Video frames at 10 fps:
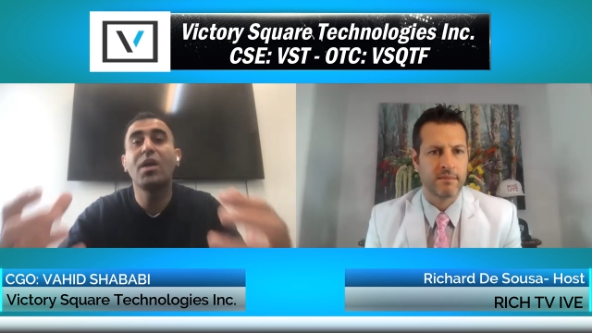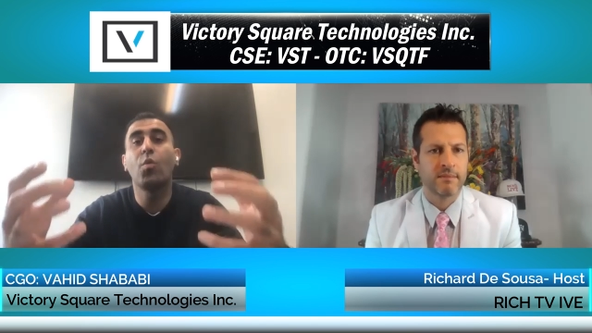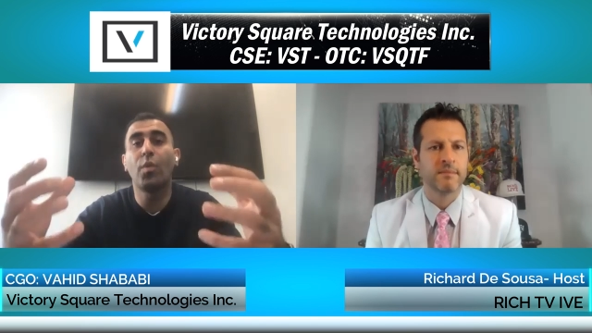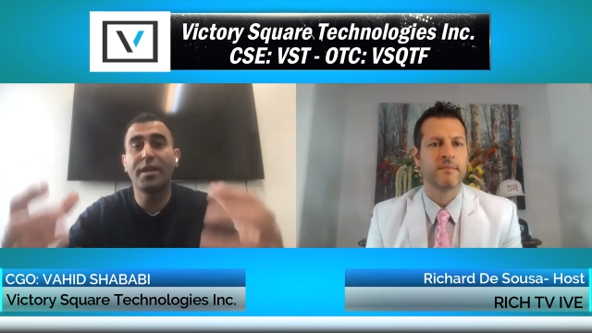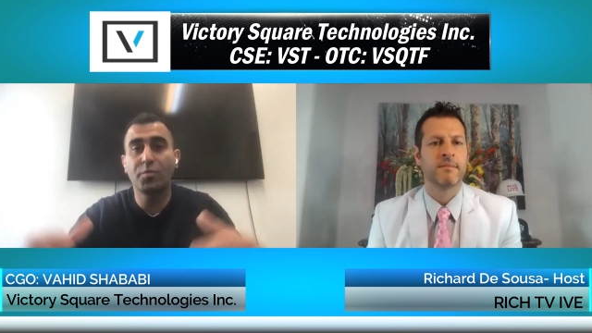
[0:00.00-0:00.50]

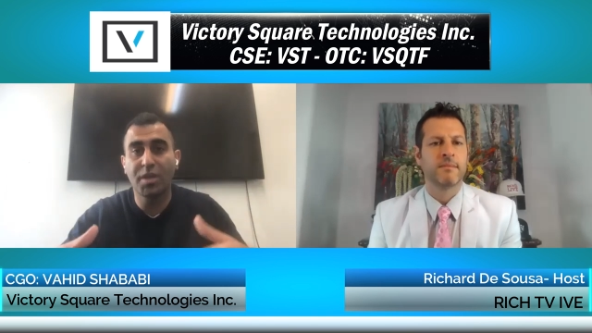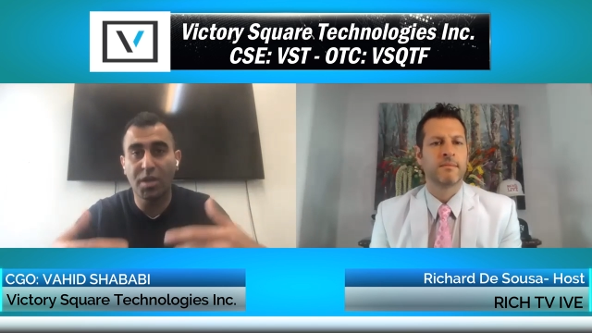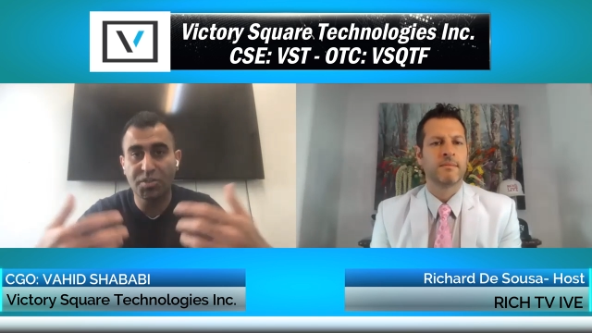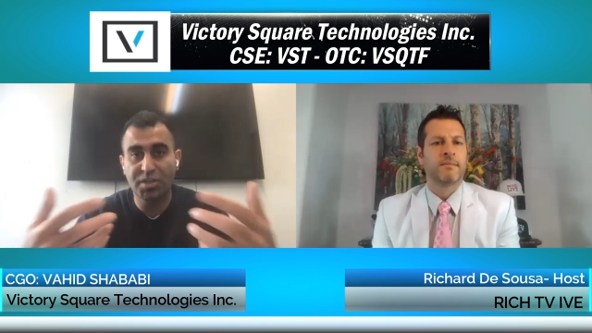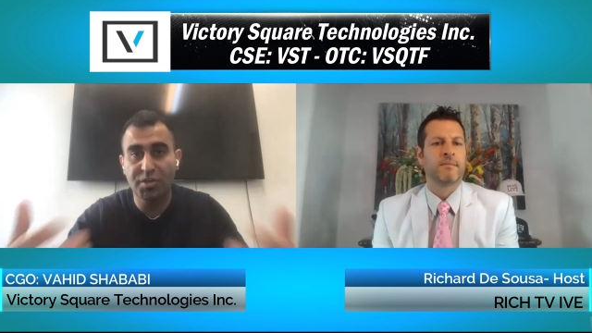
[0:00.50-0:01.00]
Speaker 1: when we are
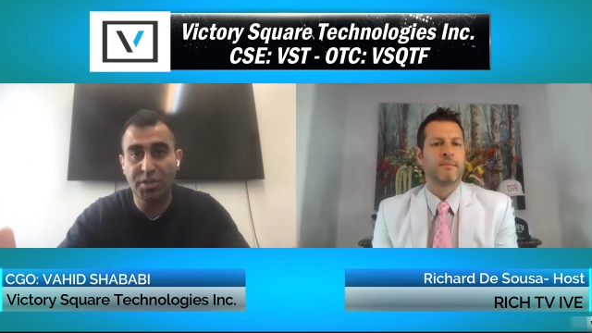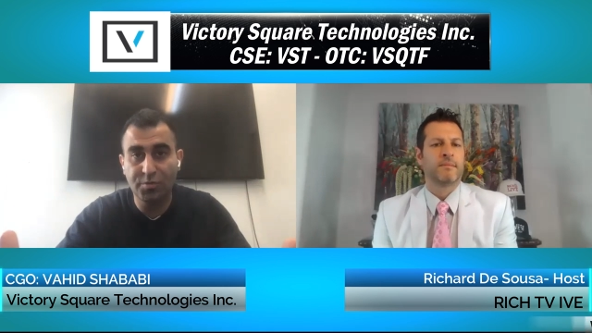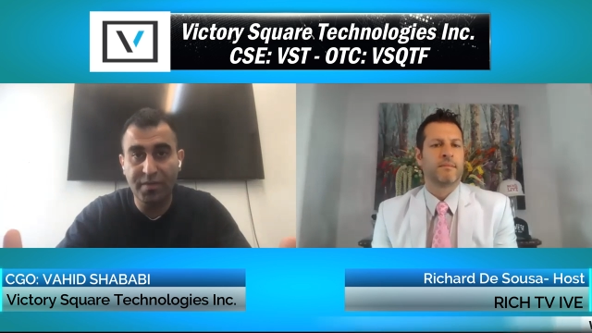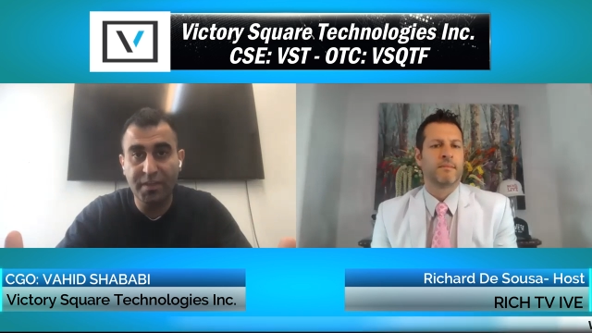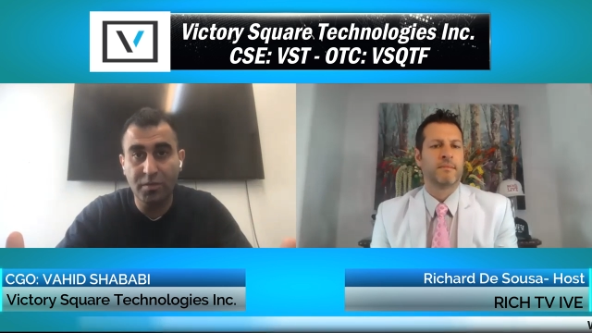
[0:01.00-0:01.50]
generating
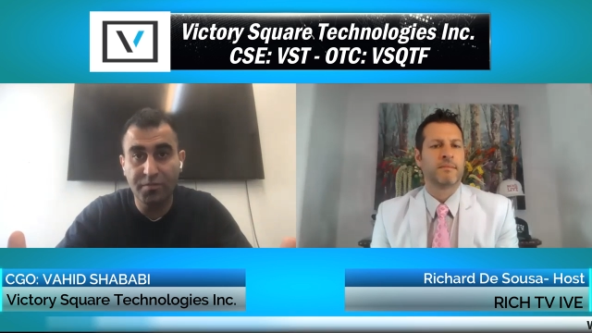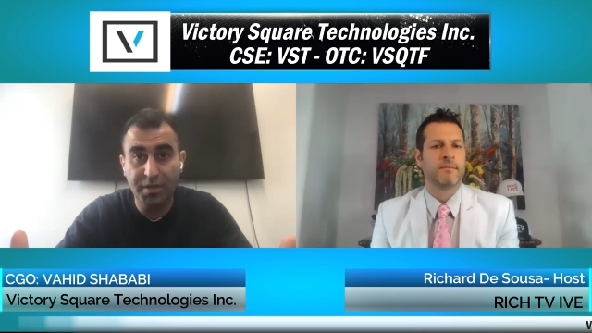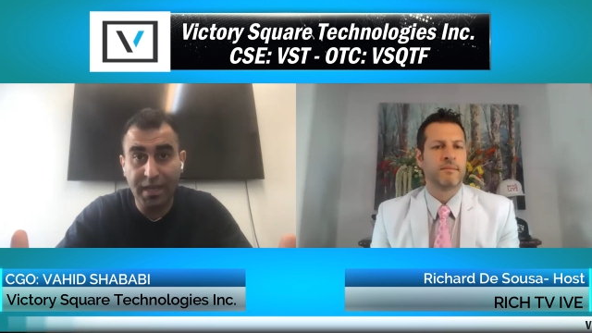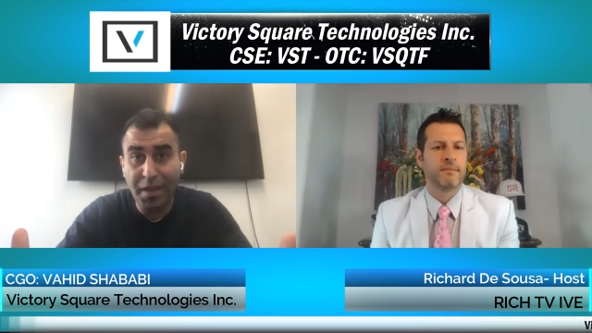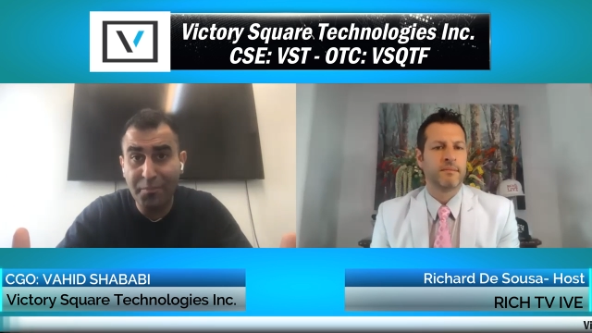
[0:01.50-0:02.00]
revenue for
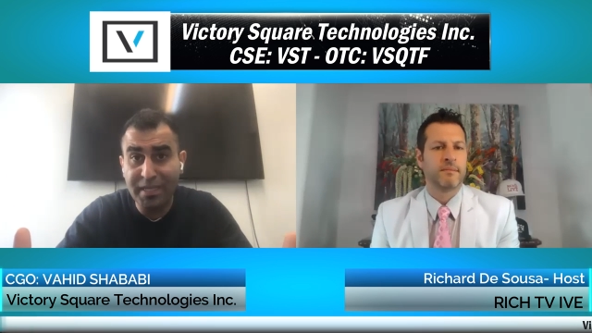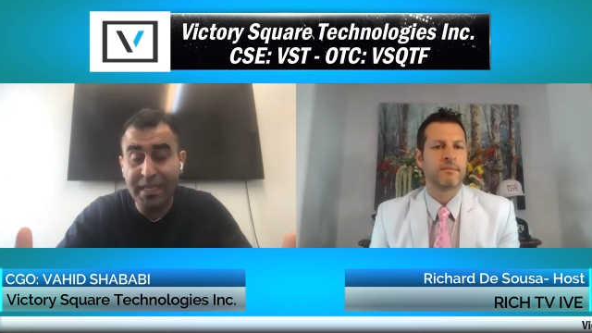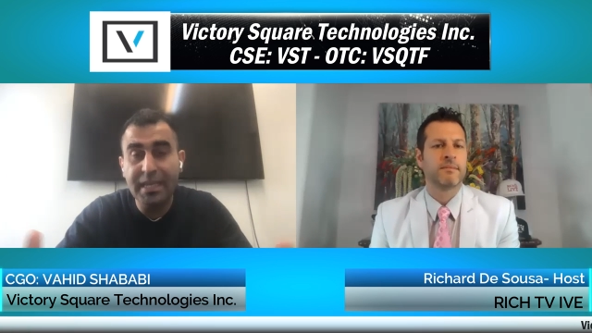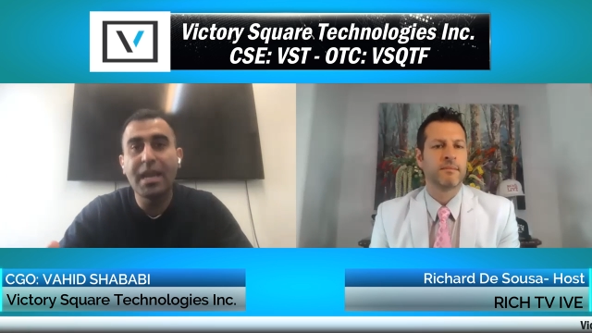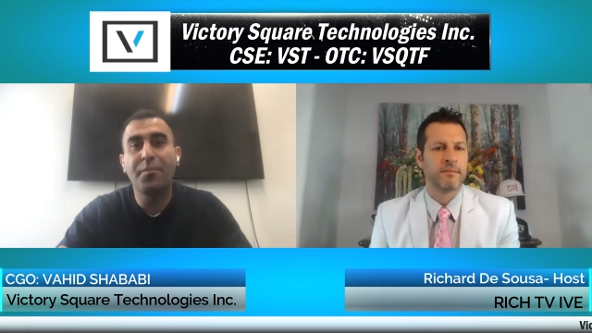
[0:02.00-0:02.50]
the company.